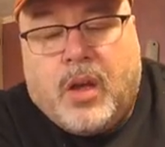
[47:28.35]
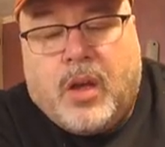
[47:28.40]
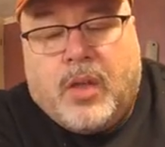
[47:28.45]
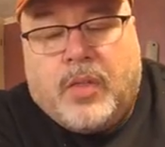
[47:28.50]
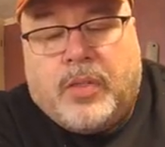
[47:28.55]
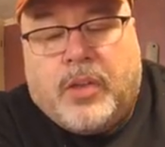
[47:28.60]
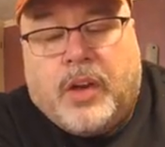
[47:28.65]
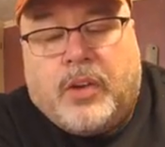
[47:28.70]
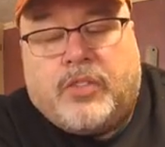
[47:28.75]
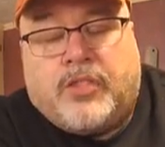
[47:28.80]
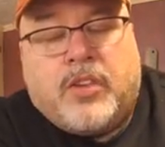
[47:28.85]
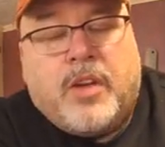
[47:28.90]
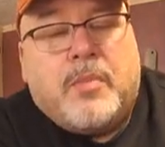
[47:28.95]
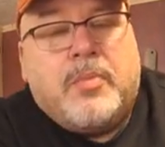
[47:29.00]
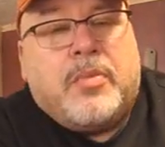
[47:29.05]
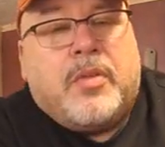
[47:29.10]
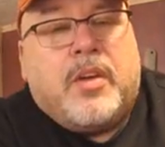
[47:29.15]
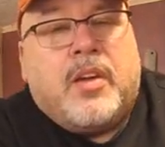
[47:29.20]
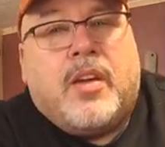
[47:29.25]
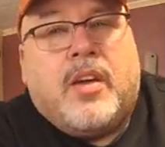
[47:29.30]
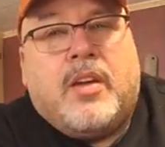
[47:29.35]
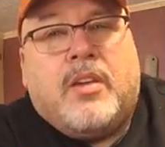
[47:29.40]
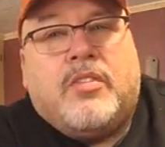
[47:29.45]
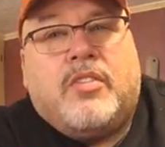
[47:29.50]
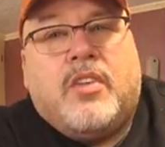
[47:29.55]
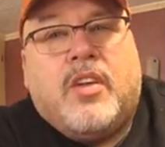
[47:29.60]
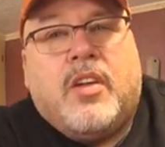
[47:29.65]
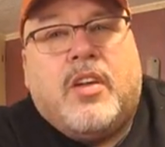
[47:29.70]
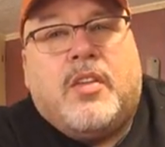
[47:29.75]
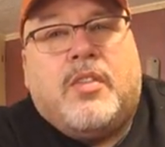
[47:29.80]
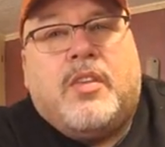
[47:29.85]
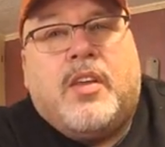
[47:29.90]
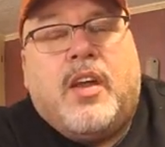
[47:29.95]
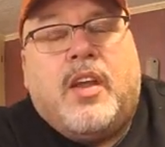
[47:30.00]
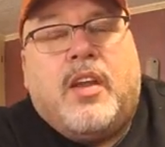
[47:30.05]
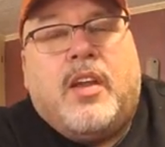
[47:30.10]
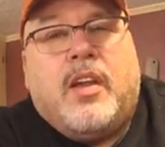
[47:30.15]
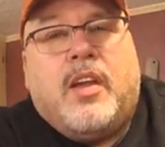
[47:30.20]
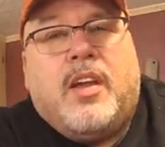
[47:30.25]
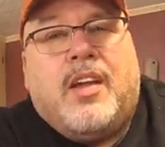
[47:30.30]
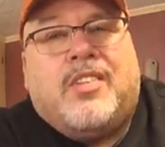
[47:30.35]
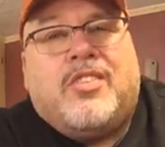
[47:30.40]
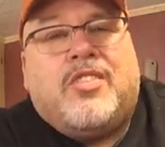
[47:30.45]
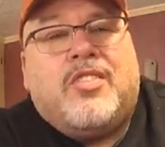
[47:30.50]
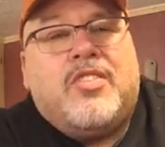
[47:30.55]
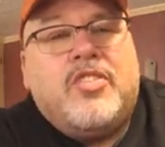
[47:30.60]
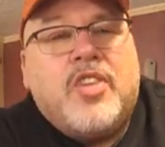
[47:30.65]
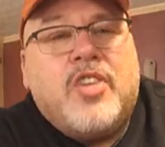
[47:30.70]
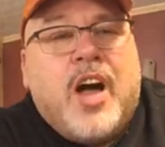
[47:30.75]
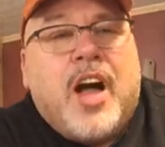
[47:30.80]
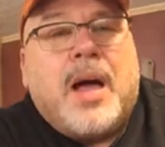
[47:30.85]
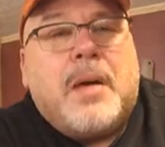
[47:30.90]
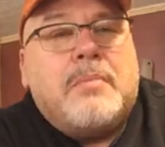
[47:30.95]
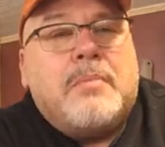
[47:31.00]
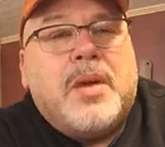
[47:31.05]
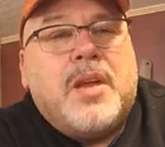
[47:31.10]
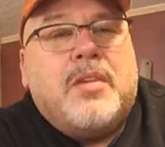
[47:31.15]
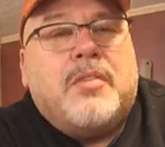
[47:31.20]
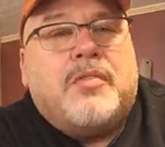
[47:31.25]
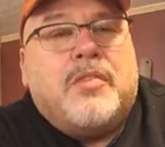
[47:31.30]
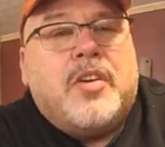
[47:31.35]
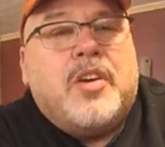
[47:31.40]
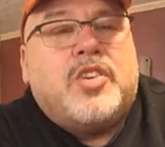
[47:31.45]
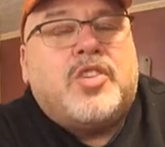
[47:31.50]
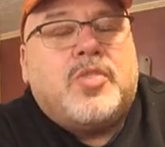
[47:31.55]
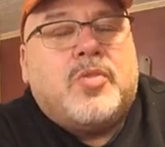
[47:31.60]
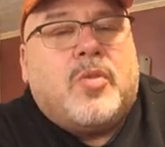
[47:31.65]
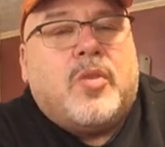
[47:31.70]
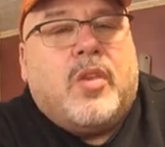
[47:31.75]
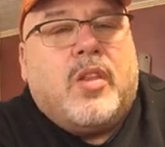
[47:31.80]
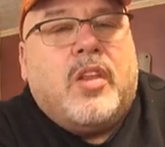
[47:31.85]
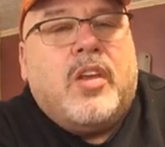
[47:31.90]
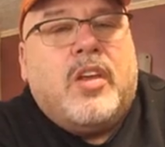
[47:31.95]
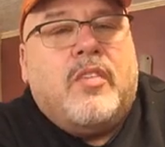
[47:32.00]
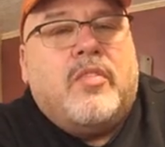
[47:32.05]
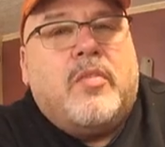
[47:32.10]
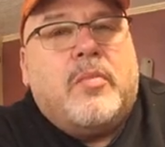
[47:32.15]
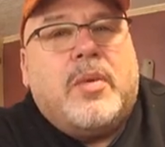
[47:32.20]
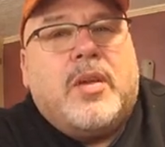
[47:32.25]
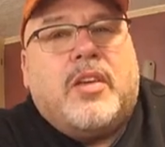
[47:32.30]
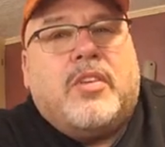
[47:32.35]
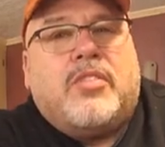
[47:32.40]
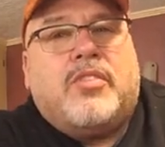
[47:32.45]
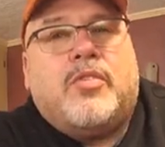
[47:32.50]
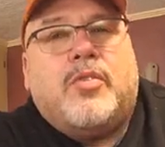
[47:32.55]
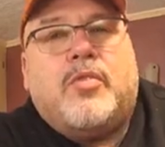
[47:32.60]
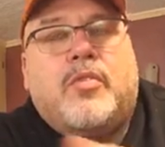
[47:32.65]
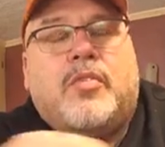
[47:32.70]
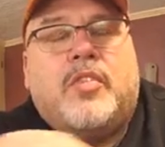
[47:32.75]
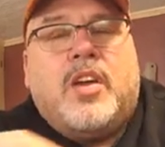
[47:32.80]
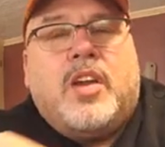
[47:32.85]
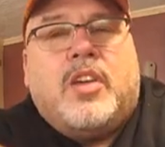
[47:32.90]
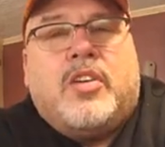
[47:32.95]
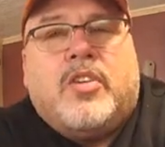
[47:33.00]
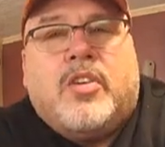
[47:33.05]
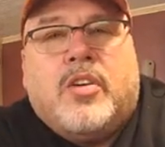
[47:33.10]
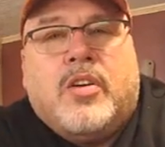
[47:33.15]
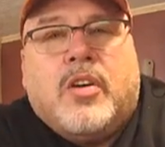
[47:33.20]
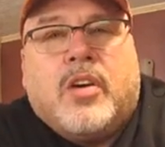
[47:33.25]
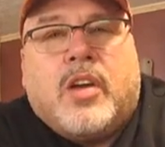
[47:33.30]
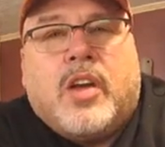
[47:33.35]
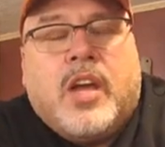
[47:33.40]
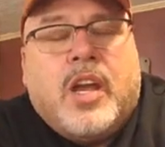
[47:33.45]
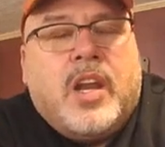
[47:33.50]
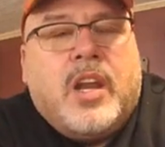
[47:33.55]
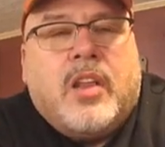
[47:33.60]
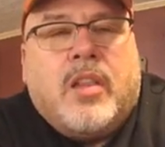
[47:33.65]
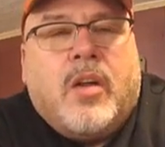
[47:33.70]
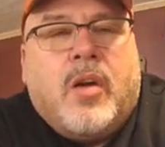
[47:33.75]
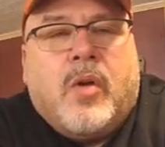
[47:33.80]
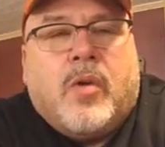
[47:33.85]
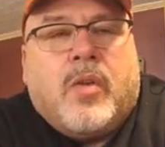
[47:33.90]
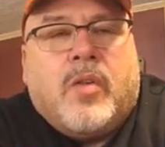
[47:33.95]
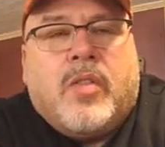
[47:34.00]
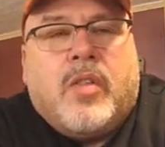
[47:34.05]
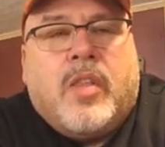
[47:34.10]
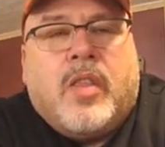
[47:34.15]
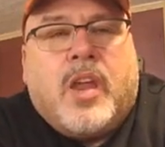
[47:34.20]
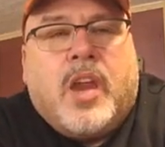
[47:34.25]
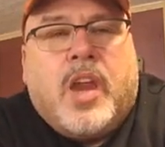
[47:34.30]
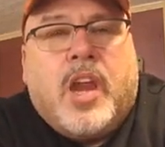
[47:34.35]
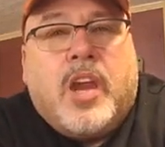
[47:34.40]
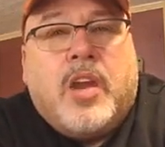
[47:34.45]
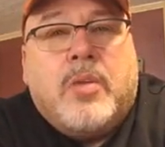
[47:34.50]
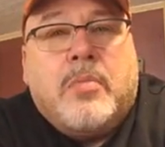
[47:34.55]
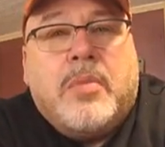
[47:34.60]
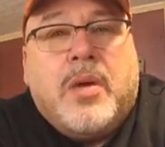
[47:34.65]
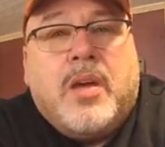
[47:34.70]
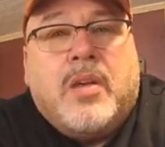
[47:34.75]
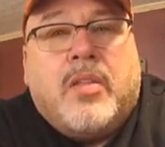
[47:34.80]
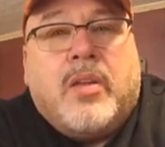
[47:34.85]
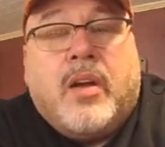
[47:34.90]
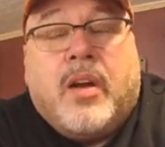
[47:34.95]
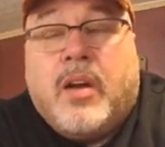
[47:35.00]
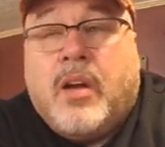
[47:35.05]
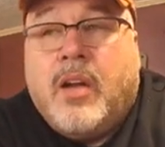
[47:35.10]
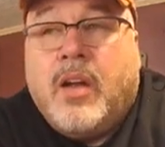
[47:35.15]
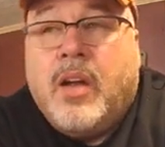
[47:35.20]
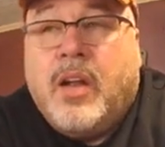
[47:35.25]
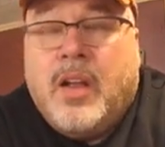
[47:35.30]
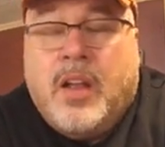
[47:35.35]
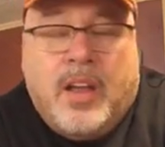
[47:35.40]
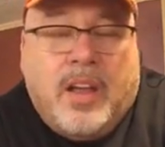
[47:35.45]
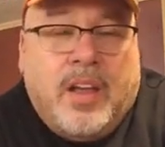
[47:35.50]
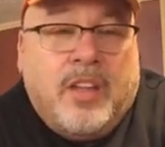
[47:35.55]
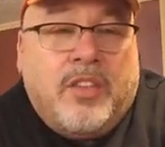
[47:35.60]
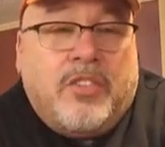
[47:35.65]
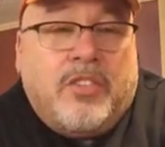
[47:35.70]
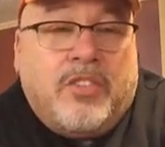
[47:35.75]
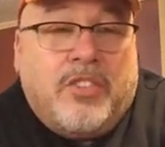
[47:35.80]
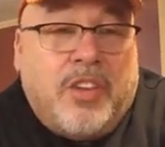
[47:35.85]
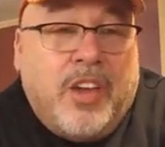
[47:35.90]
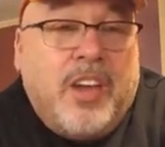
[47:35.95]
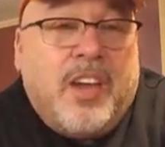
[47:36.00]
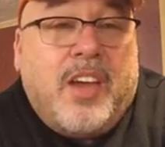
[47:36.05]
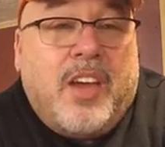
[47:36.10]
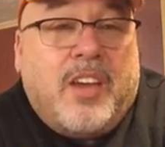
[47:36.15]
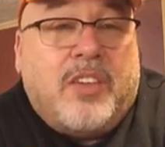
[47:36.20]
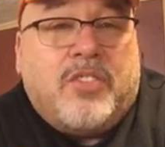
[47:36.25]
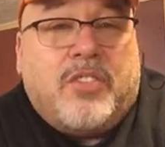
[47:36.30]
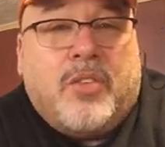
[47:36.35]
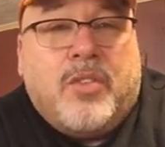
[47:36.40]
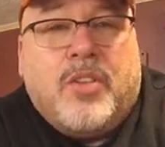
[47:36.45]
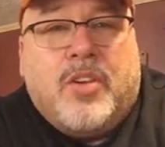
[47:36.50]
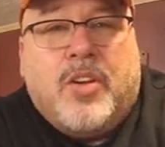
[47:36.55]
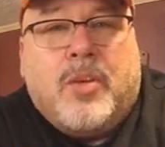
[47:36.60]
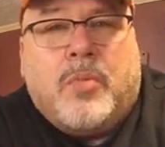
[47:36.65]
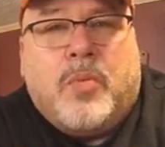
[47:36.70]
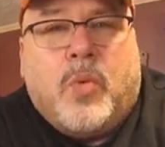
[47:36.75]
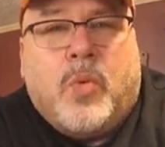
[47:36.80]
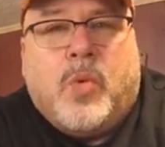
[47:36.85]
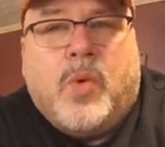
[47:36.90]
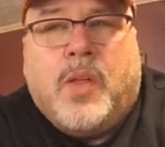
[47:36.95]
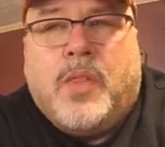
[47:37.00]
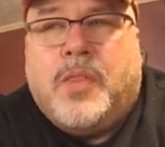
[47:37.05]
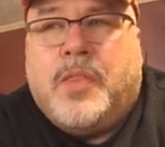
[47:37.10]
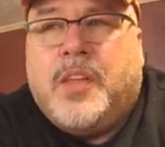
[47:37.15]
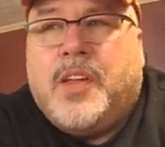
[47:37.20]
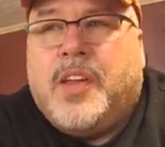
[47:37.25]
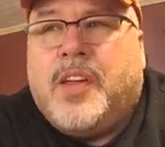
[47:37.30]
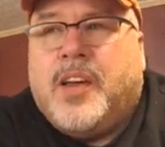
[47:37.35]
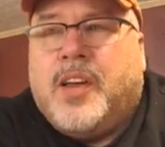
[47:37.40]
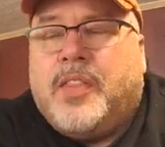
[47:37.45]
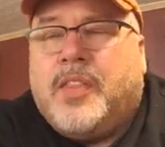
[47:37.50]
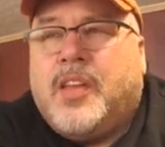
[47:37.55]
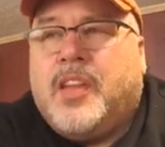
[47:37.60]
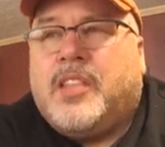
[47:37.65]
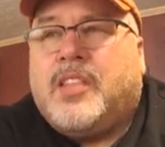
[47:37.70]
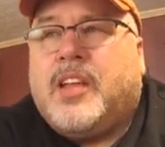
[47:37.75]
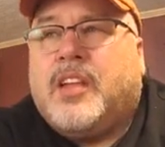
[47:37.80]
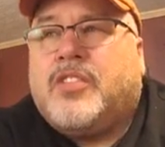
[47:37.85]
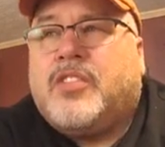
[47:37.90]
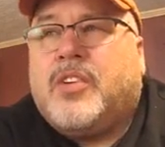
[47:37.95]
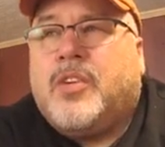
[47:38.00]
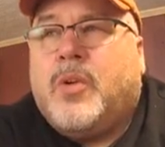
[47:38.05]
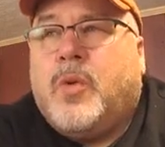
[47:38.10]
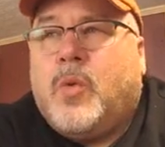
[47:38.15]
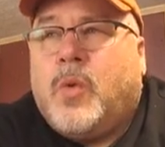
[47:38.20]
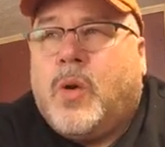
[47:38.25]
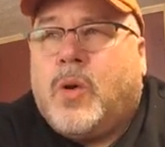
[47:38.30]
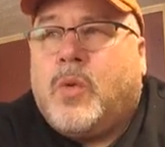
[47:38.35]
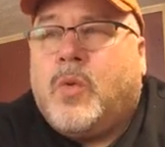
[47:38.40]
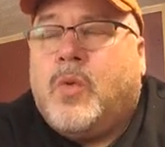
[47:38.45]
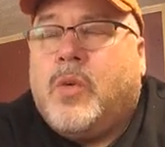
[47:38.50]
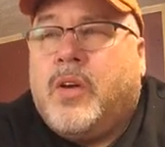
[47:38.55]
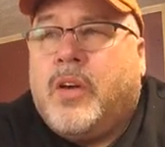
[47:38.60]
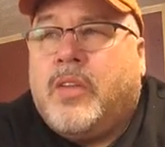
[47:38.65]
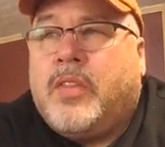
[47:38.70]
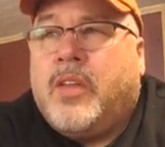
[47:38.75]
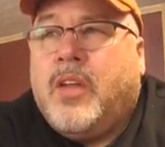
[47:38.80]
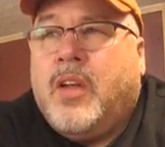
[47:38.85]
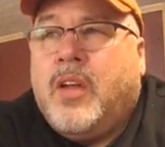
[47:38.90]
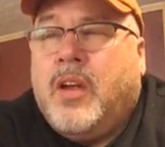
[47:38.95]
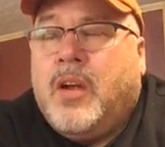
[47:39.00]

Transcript: there's some things that it's not beneficial to leave them in a sous vide cook any longer than they need to be there. And steaks are the number one thing I think that's going to work with.